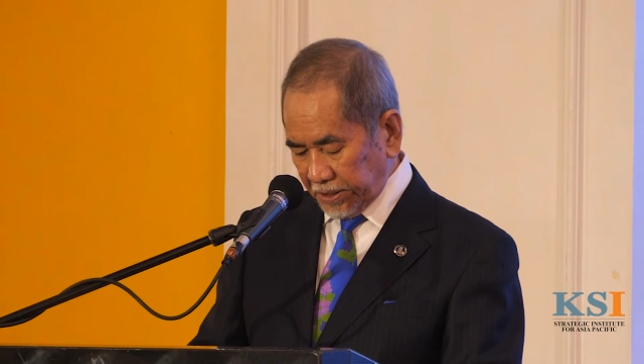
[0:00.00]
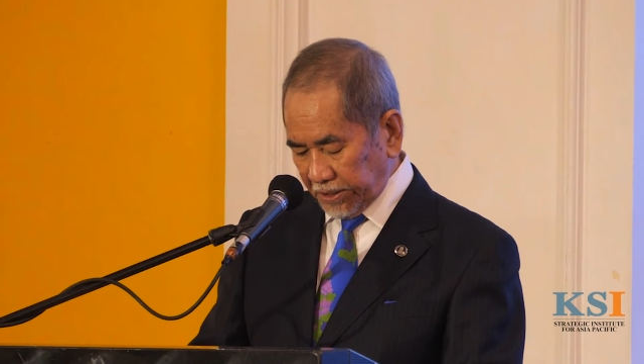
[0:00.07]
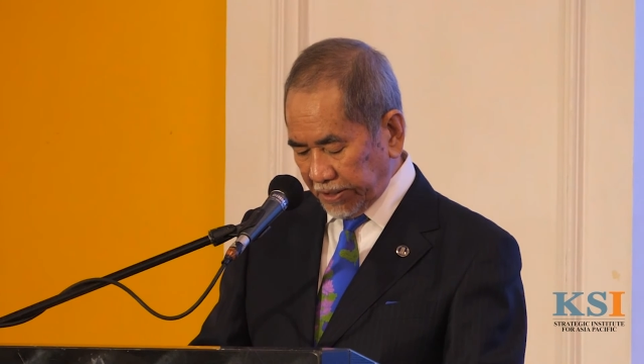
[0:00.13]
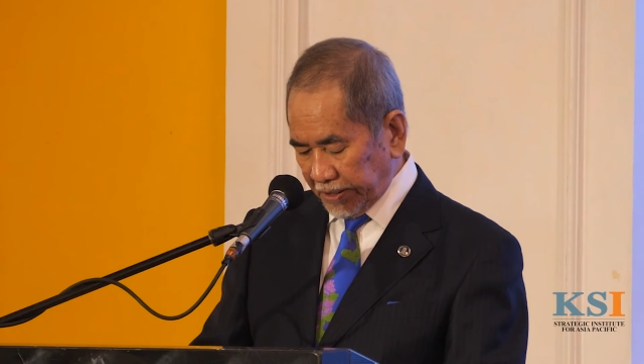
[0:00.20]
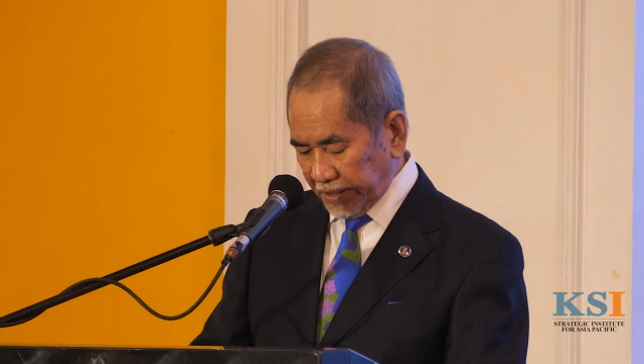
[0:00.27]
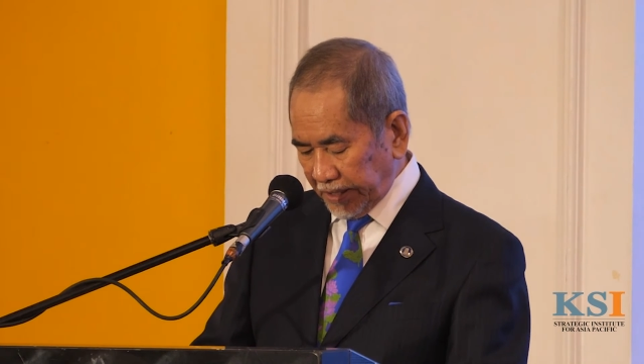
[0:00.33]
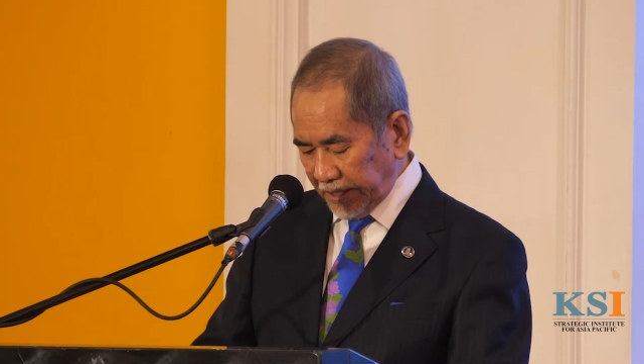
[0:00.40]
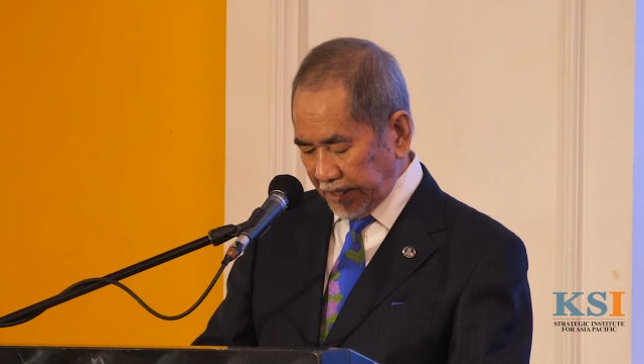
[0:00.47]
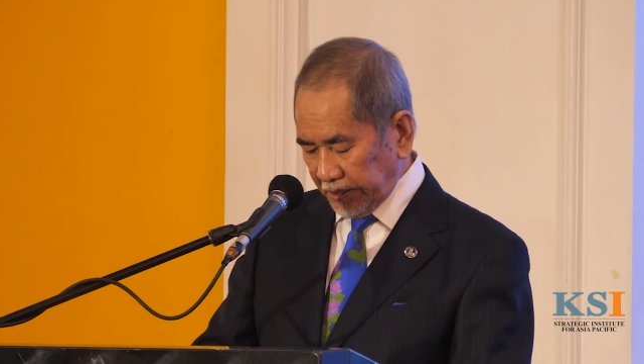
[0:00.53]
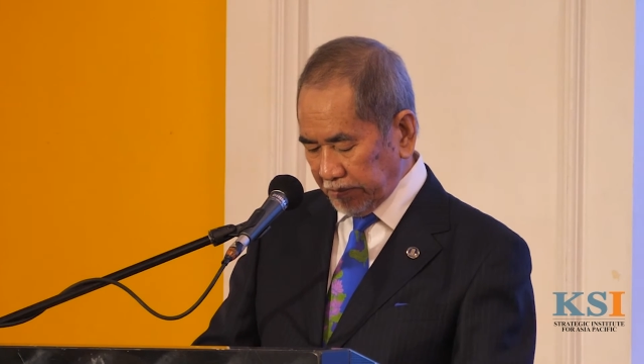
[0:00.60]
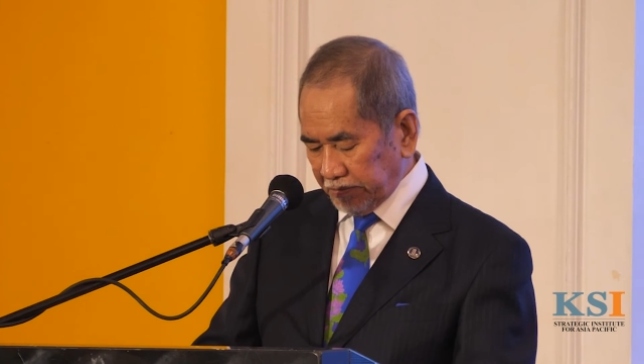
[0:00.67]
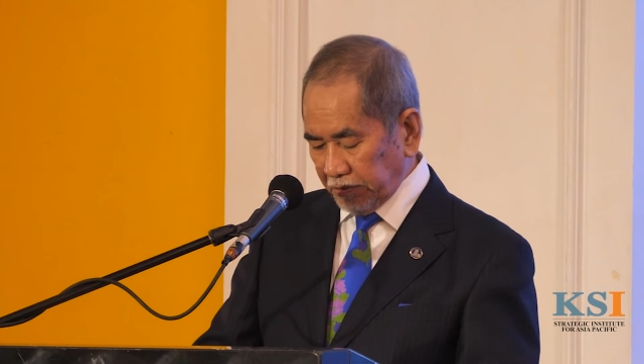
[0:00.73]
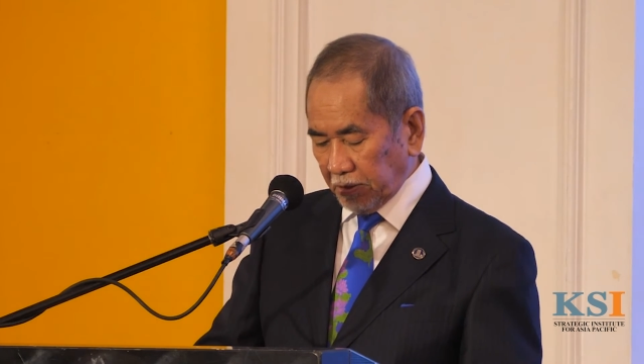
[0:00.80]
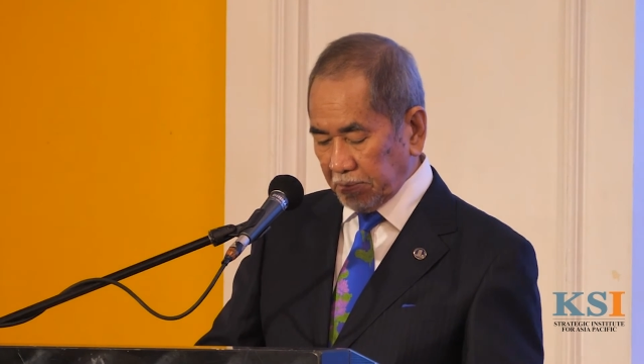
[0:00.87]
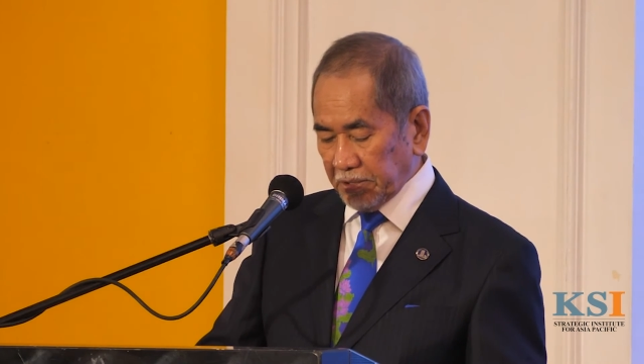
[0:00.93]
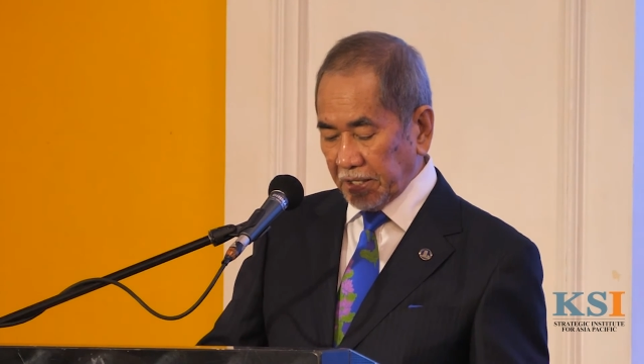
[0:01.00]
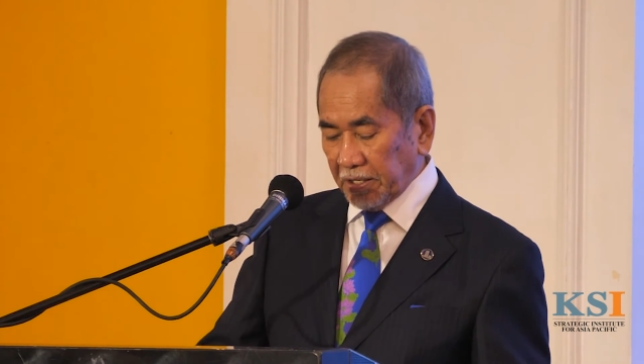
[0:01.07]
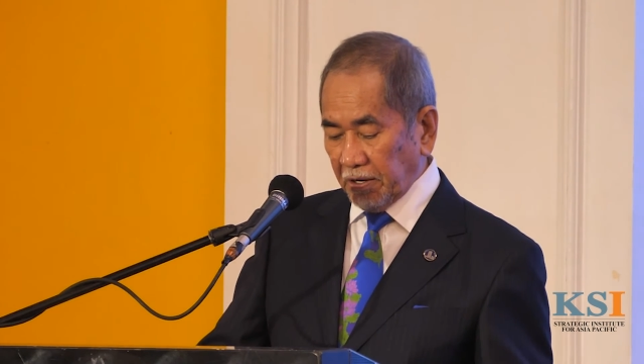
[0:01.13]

reeling from the